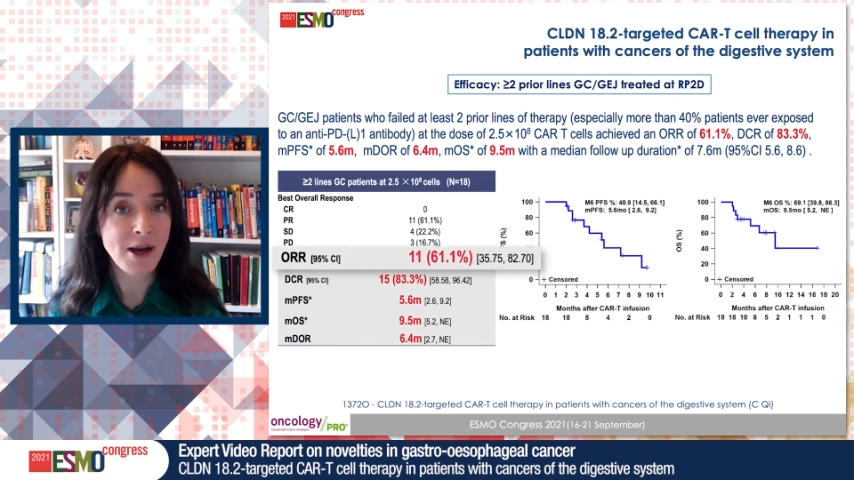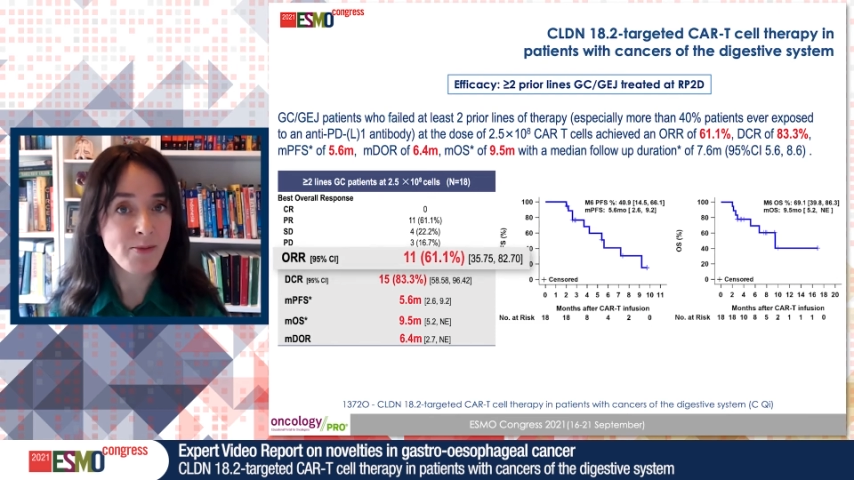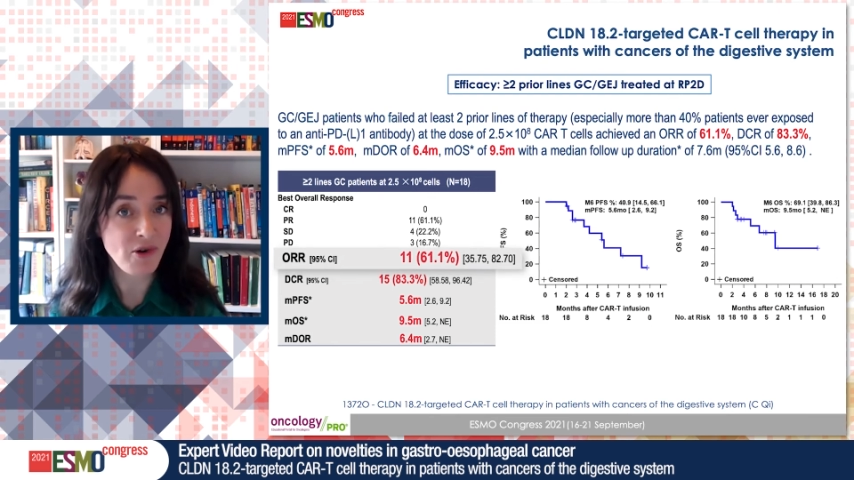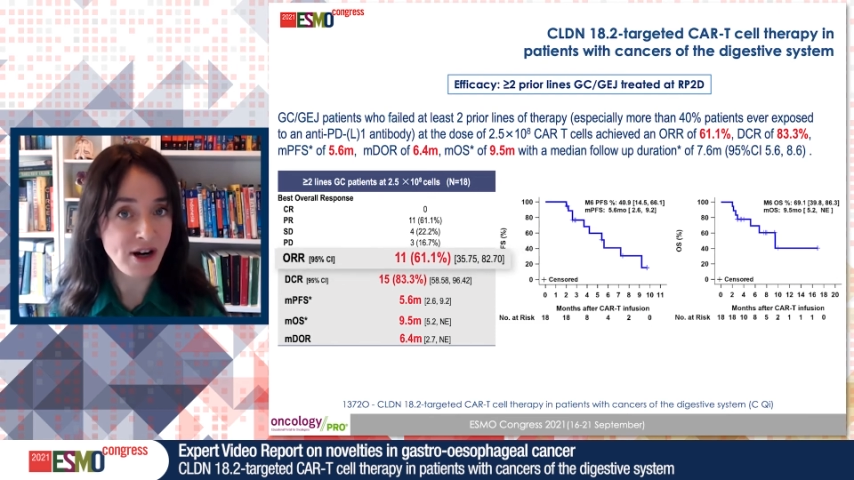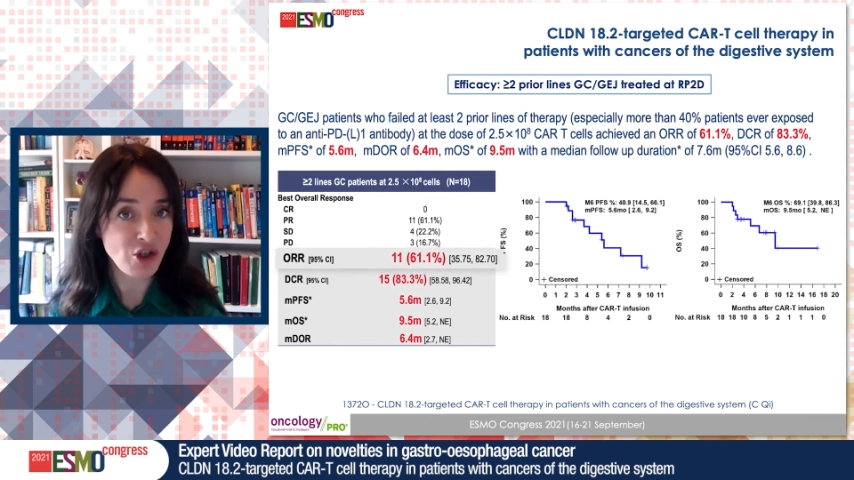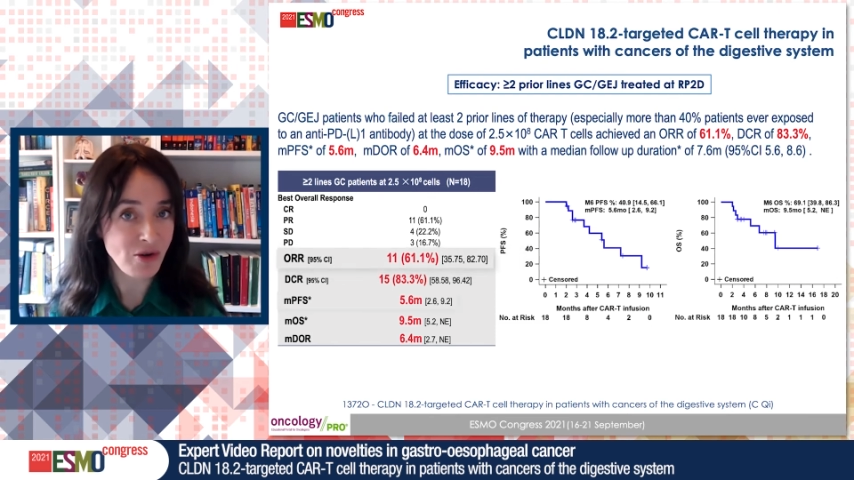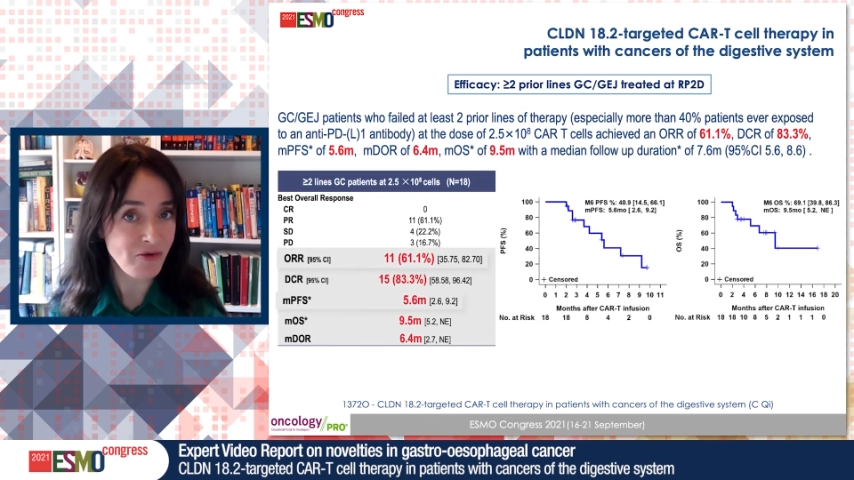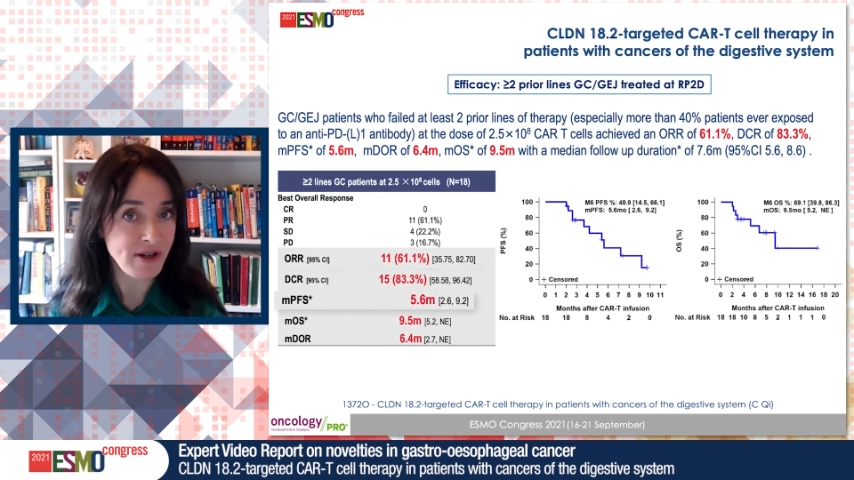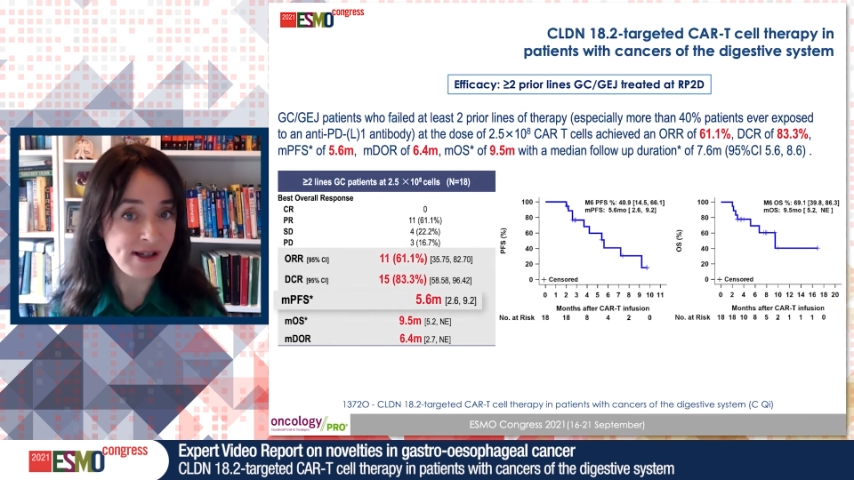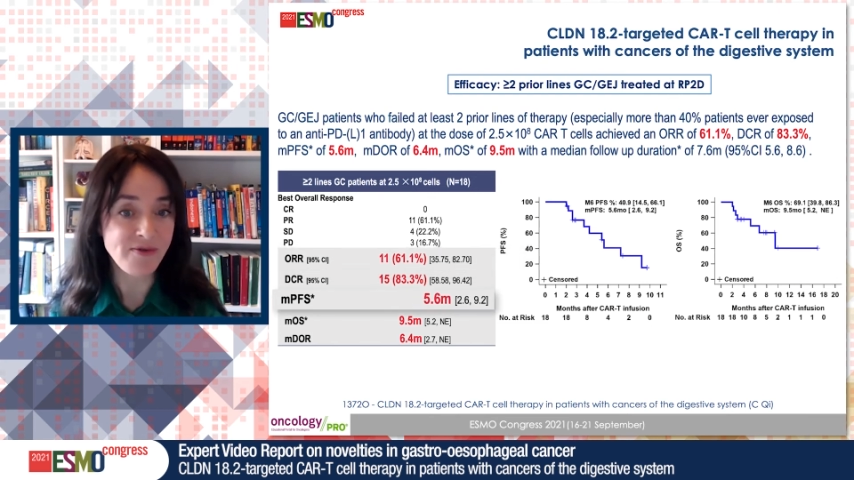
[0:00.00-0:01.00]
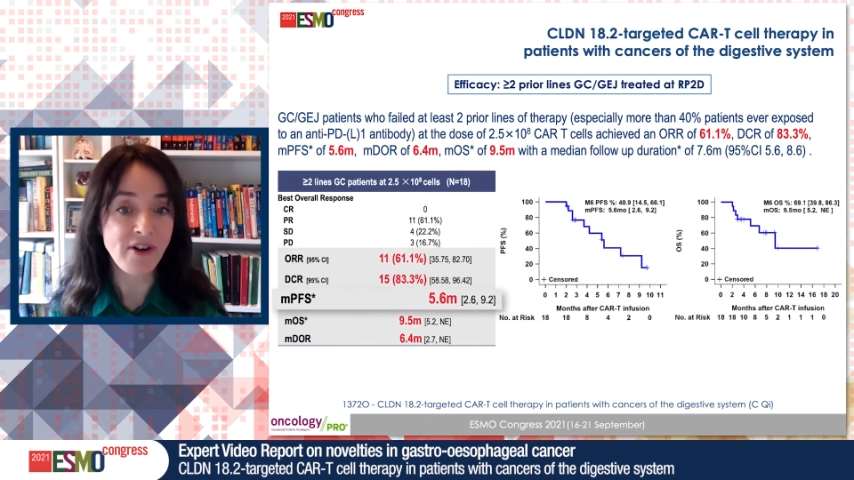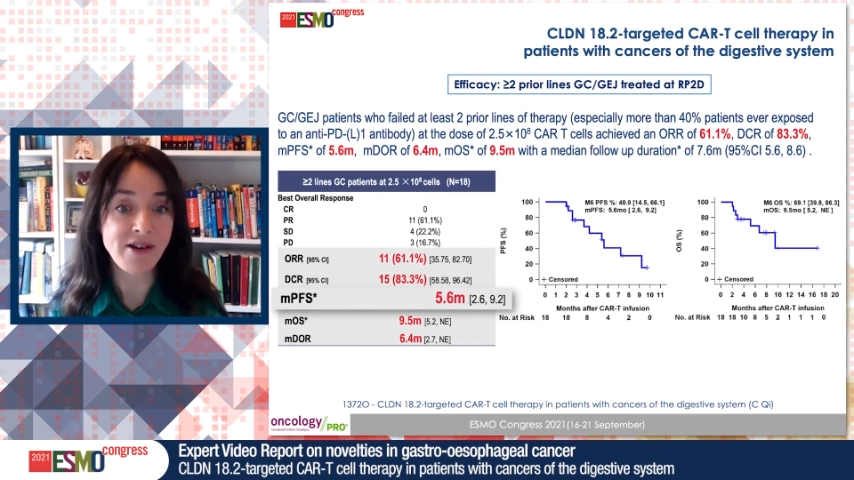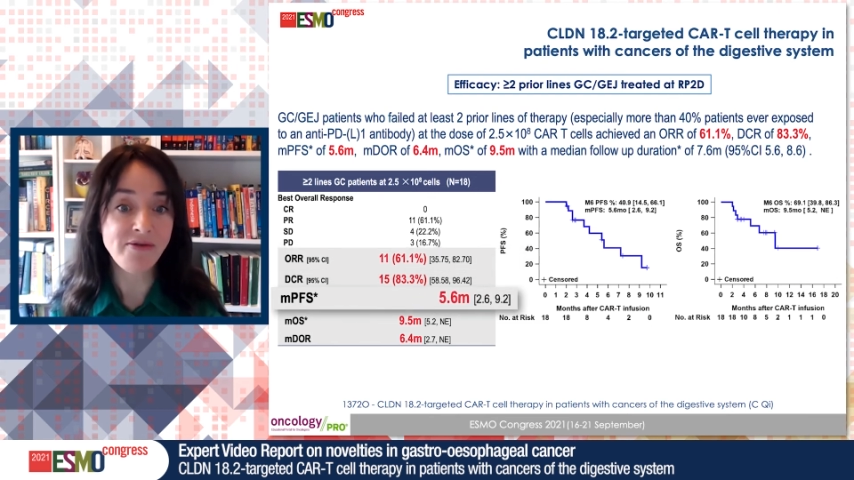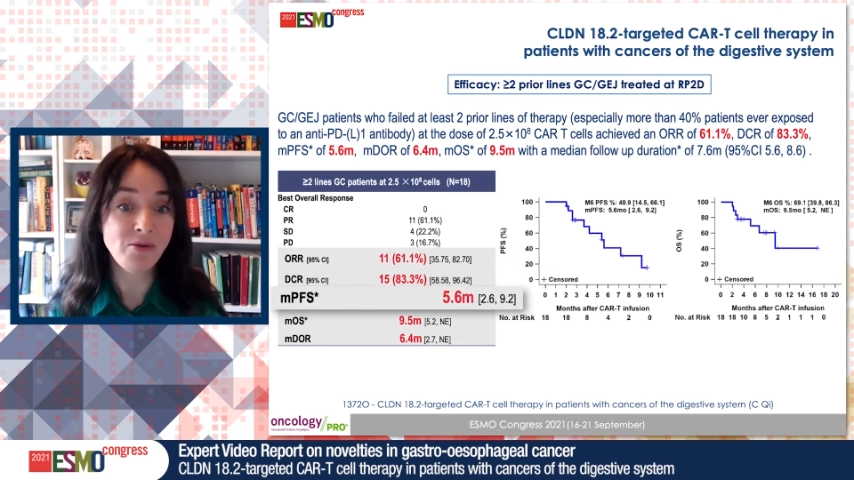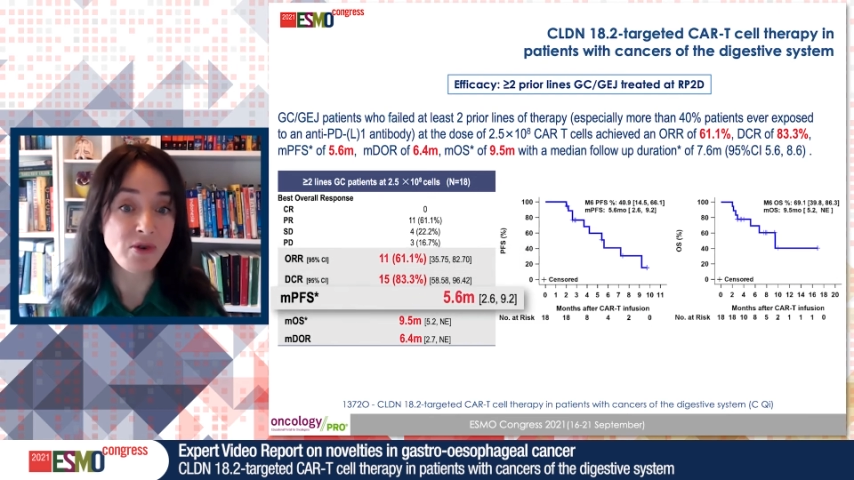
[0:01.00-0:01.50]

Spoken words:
Progression-free survival